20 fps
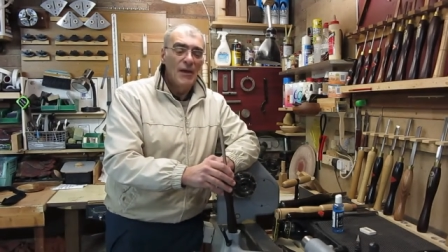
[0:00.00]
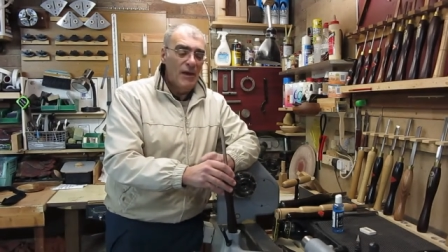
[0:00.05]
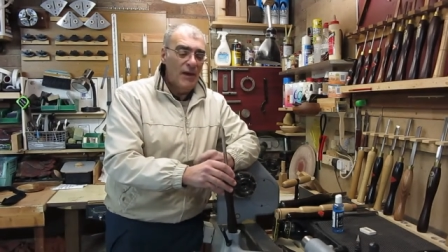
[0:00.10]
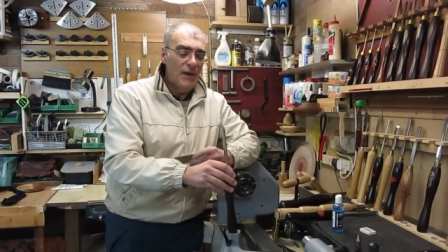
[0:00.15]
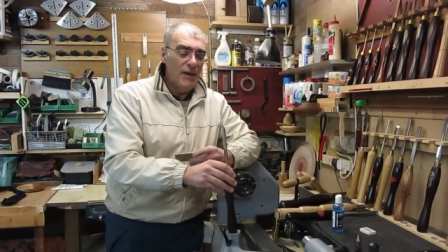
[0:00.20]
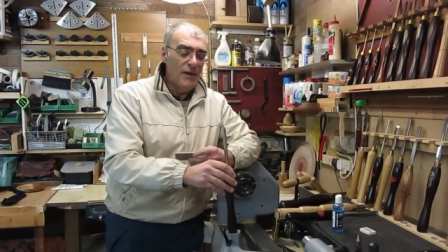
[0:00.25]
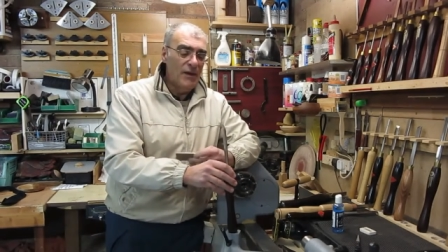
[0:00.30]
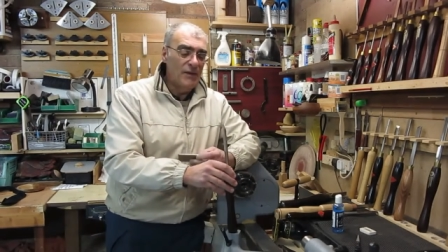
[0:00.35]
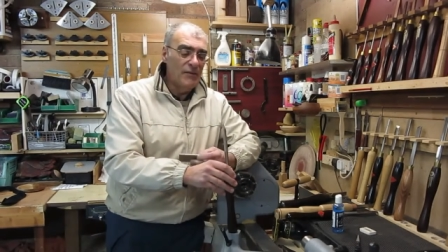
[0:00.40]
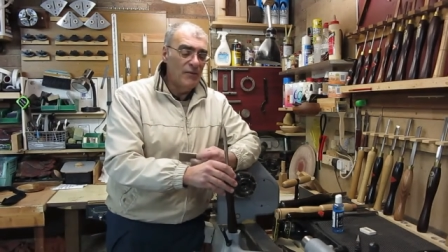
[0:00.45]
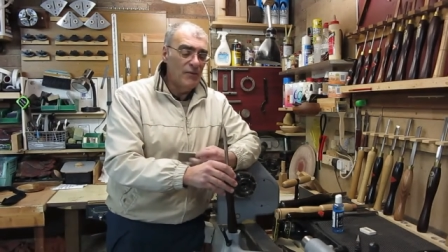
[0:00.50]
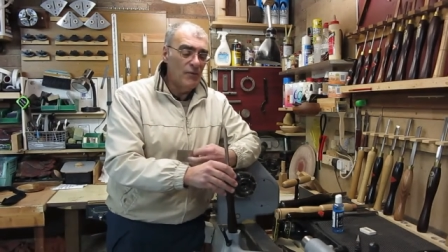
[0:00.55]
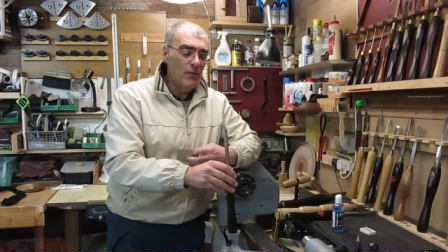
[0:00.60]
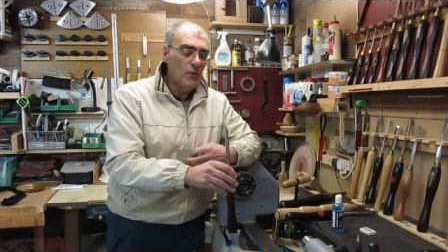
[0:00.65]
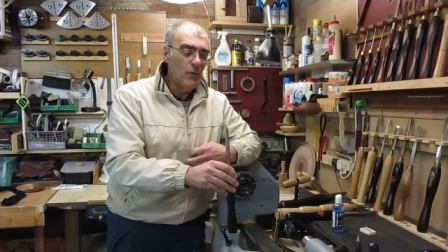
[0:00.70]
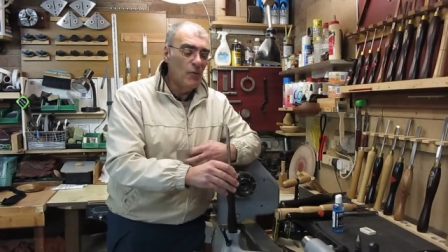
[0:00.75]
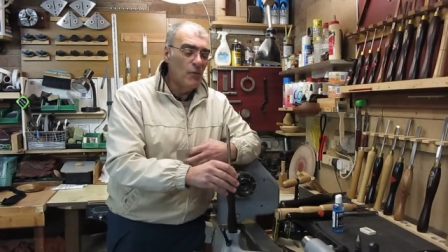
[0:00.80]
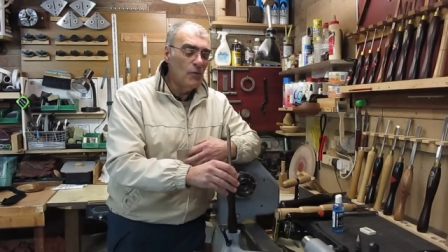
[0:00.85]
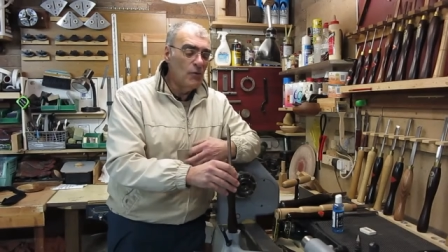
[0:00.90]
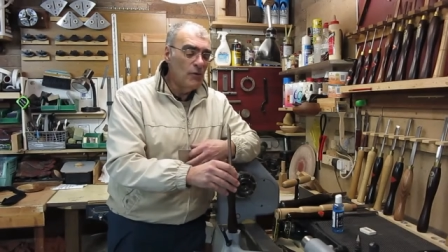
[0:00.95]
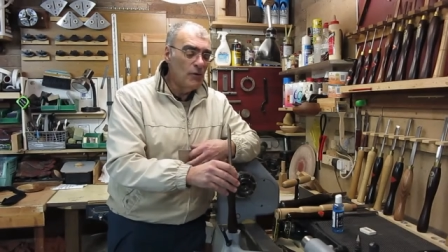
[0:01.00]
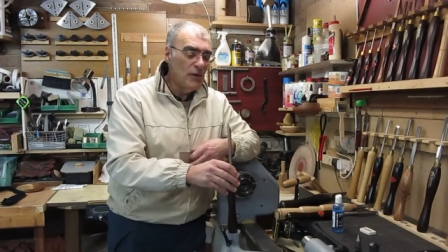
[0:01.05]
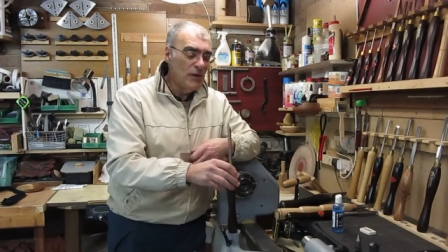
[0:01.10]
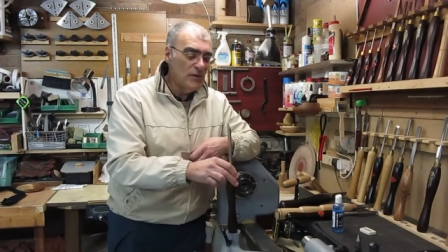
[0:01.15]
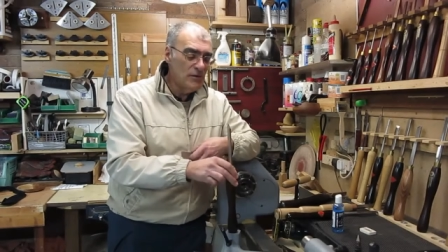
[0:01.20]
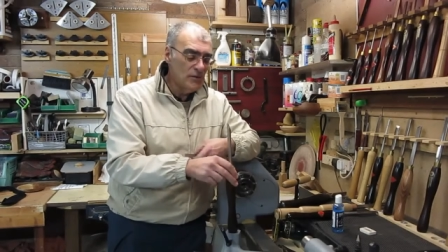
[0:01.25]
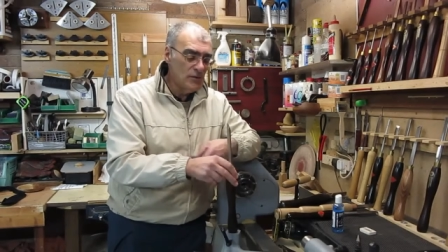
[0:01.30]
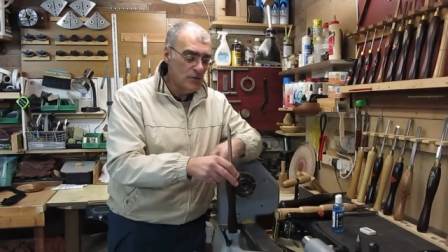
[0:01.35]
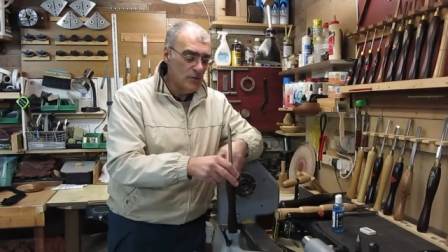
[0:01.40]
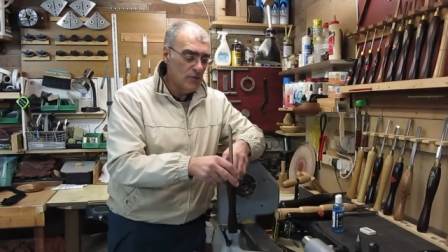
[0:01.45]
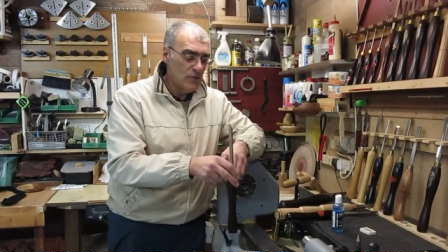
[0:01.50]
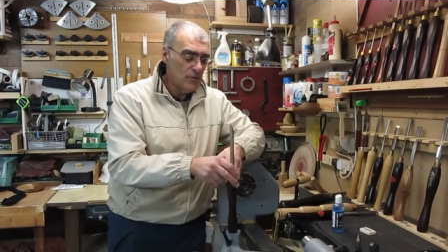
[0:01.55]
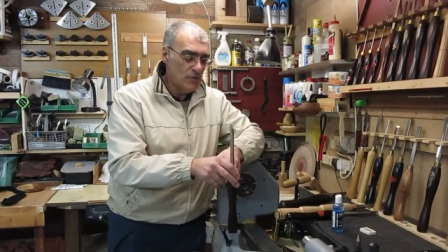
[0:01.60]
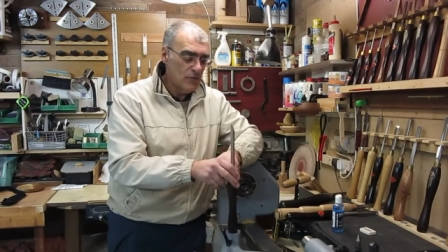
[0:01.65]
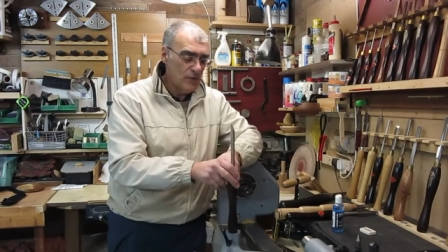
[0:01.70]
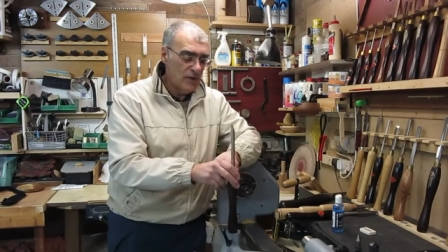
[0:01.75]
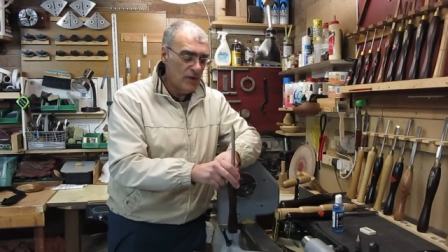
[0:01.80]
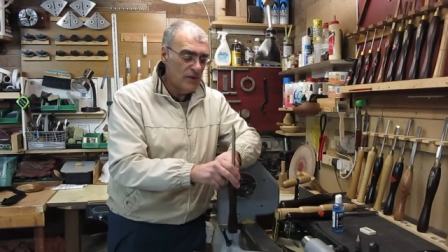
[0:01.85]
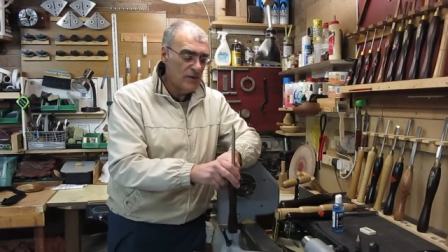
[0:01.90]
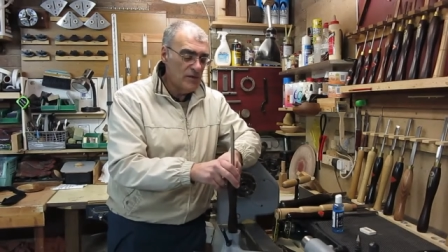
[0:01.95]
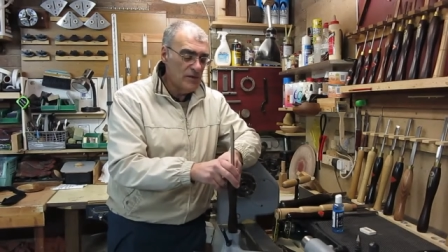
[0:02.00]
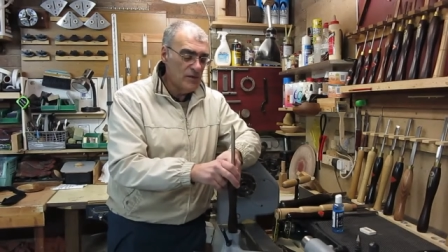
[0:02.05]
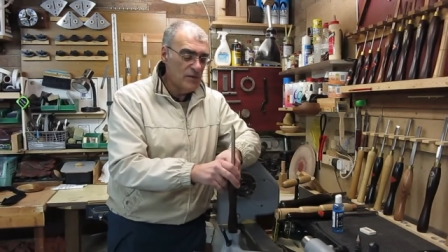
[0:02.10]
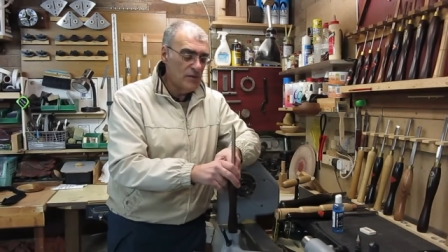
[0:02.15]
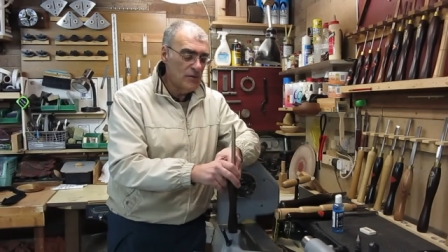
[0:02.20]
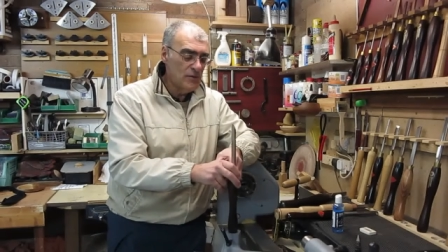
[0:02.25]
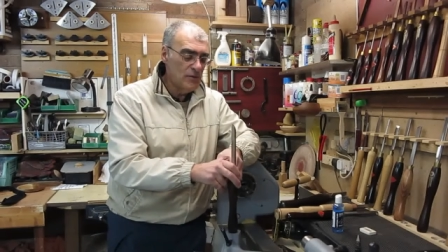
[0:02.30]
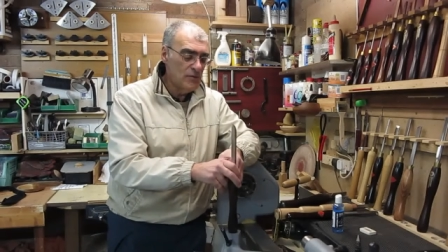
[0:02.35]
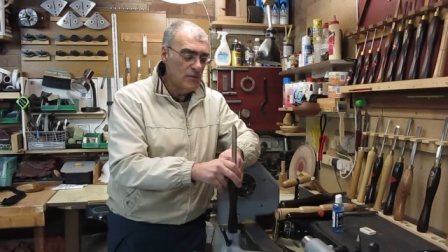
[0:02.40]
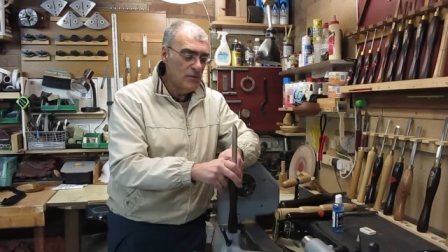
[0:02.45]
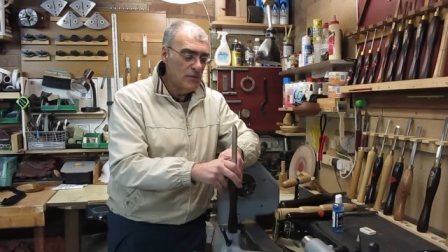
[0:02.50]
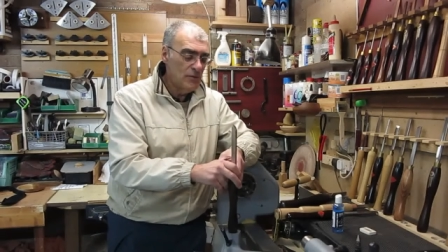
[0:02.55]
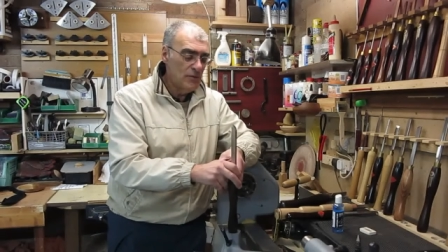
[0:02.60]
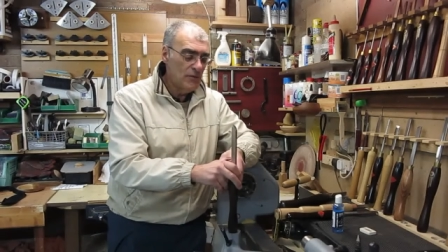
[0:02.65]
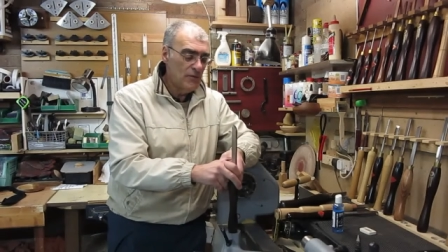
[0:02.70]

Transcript: and all you need to do is to